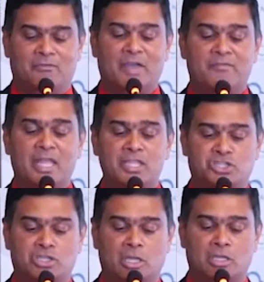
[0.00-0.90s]
We have
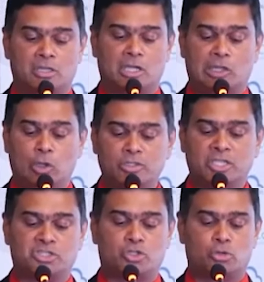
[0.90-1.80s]
inched the
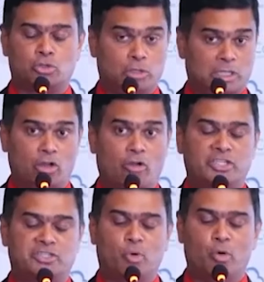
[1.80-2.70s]
closest to the
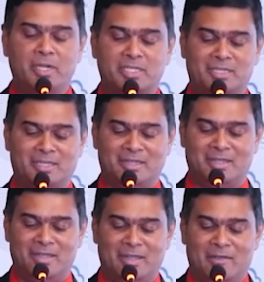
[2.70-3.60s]
glorious moment.
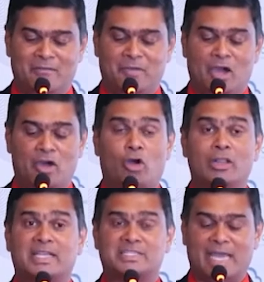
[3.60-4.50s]
We are
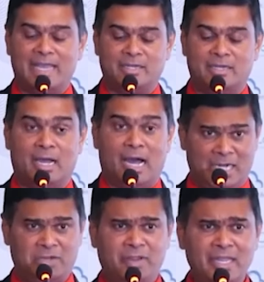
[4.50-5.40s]
all excited,
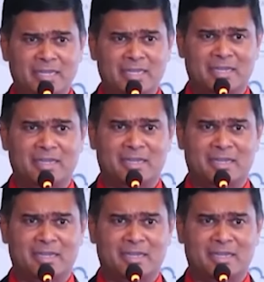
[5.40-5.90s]
aren't we?